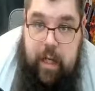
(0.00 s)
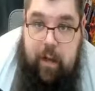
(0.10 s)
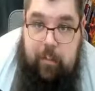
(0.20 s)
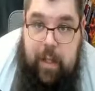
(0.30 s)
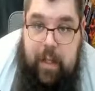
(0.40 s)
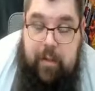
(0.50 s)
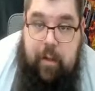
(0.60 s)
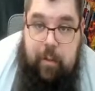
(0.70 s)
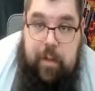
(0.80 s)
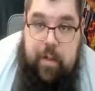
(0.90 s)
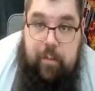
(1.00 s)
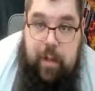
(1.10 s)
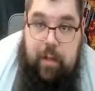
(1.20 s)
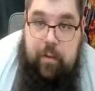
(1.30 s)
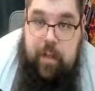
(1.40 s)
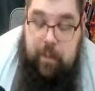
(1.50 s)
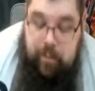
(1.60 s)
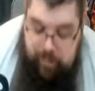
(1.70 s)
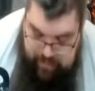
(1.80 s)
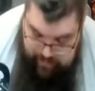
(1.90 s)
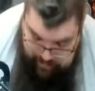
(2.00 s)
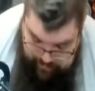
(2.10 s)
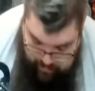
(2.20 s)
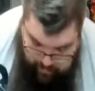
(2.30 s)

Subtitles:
out of me because I wish all vehicles came with bases.